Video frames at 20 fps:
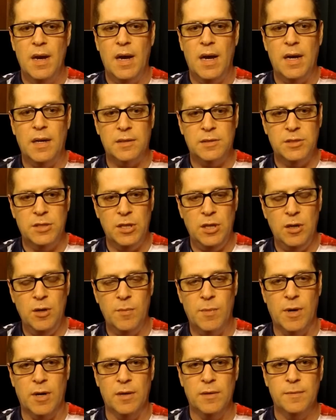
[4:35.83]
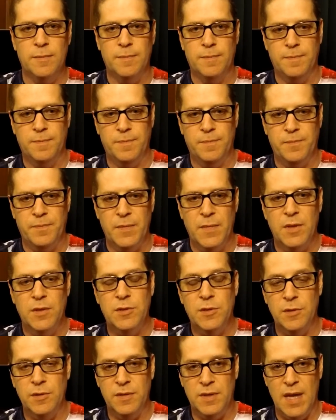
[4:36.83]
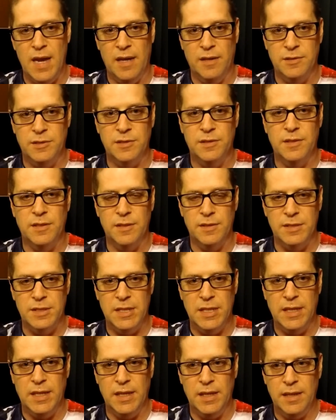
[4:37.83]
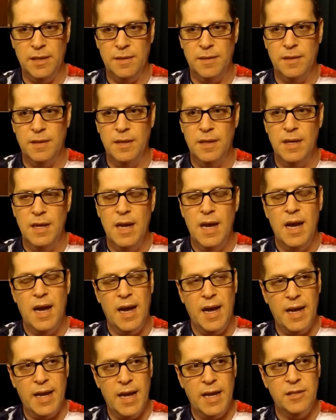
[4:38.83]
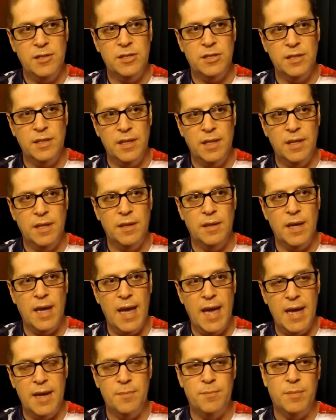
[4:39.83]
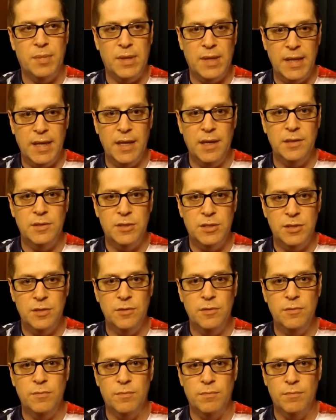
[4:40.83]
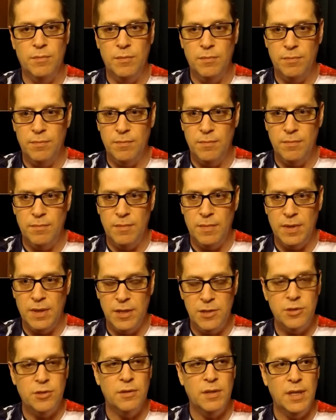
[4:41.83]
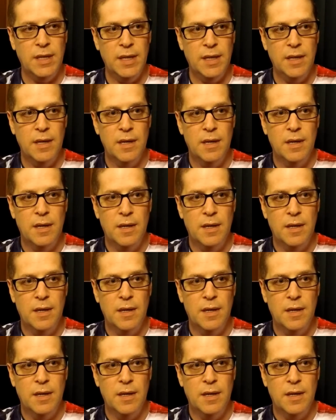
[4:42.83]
October 2013, I actually had planned to literally